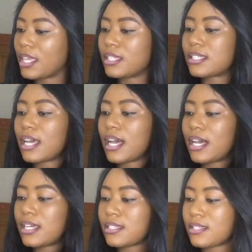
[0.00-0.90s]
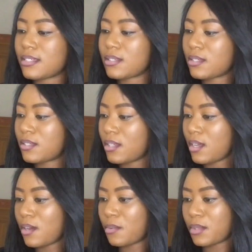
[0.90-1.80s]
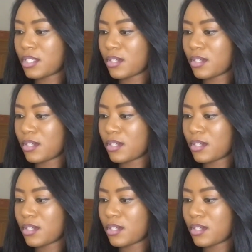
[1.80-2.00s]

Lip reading: It has, what